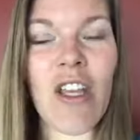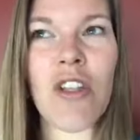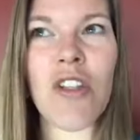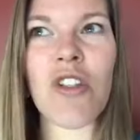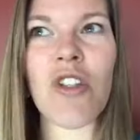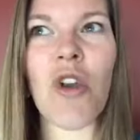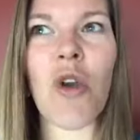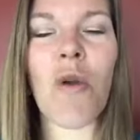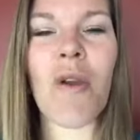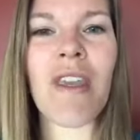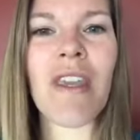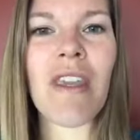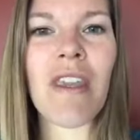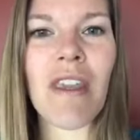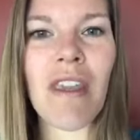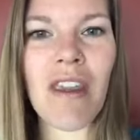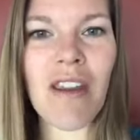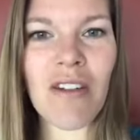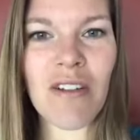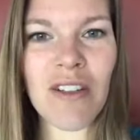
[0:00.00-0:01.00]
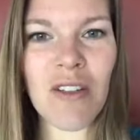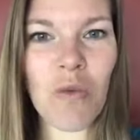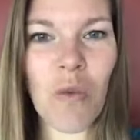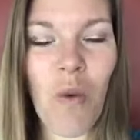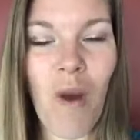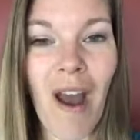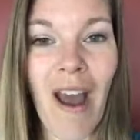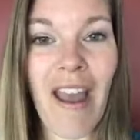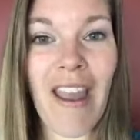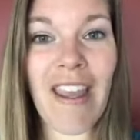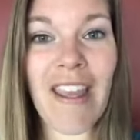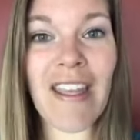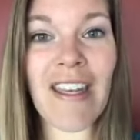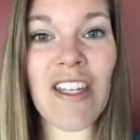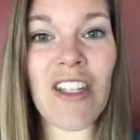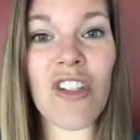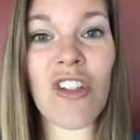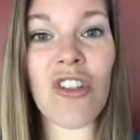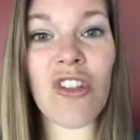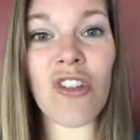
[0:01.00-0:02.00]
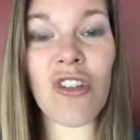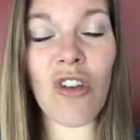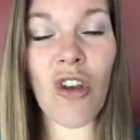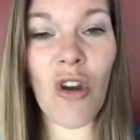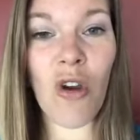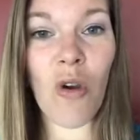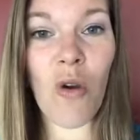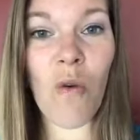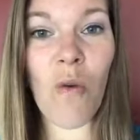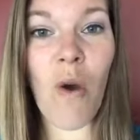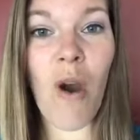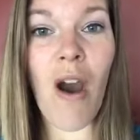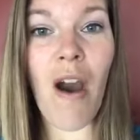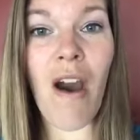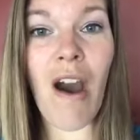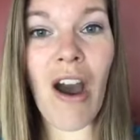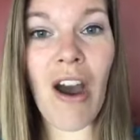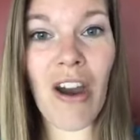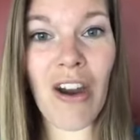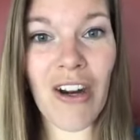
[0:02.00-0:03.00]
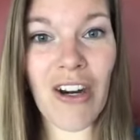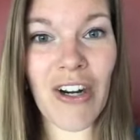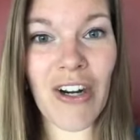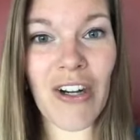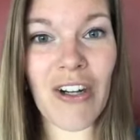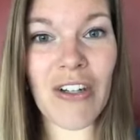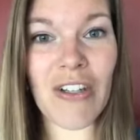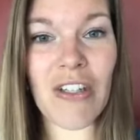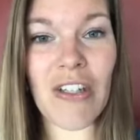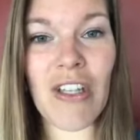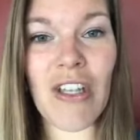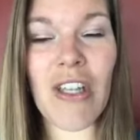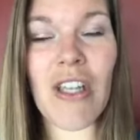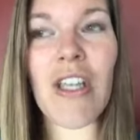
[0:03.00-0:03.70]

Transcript: So here's why it is so hard